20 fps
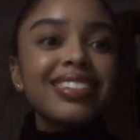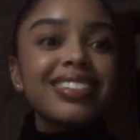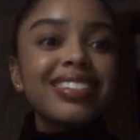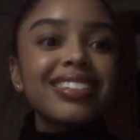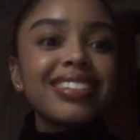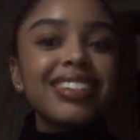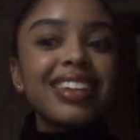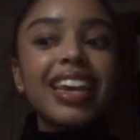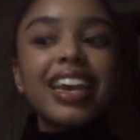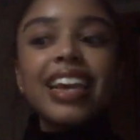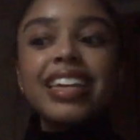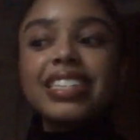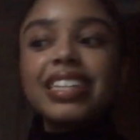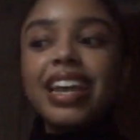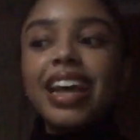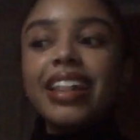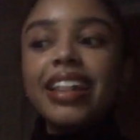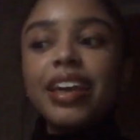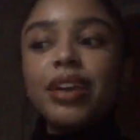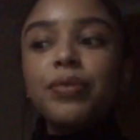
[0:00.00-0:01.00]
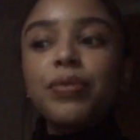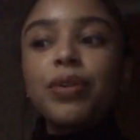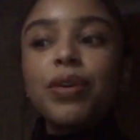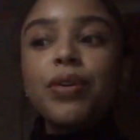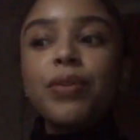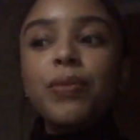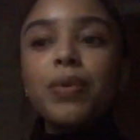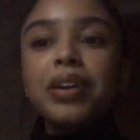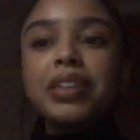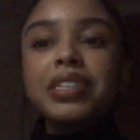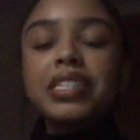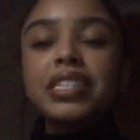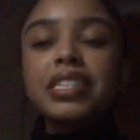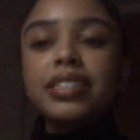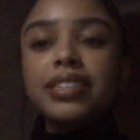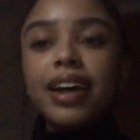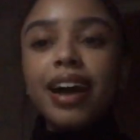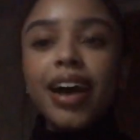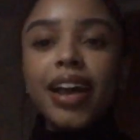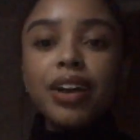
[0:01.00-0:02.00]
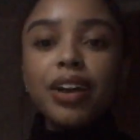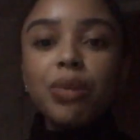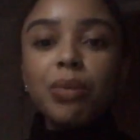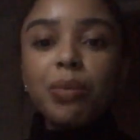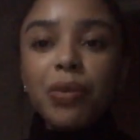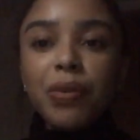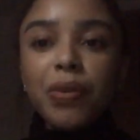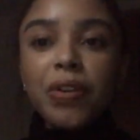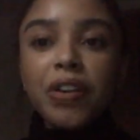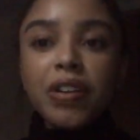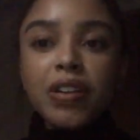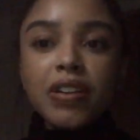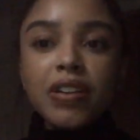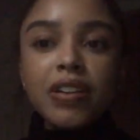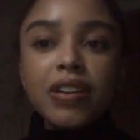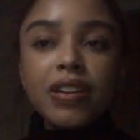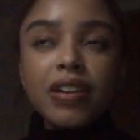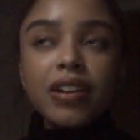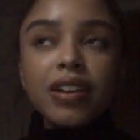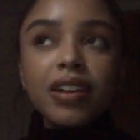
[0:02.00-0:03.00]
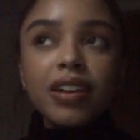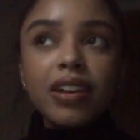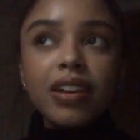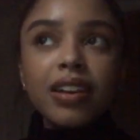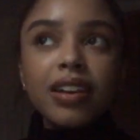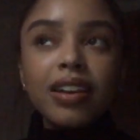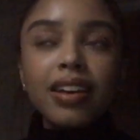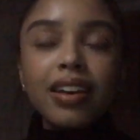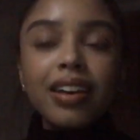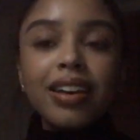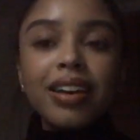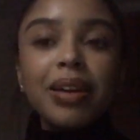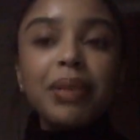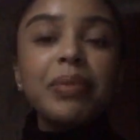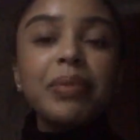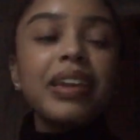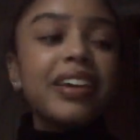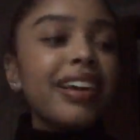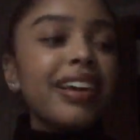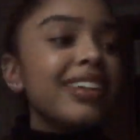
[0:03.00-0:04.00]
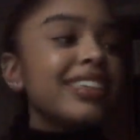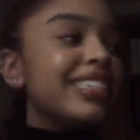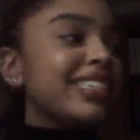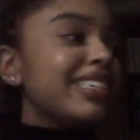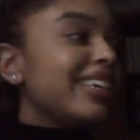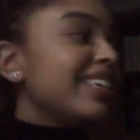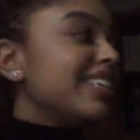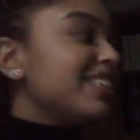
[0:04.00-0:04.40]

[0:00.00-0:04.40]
like I said, I like Rogue One's style more. Oh my god, it's getting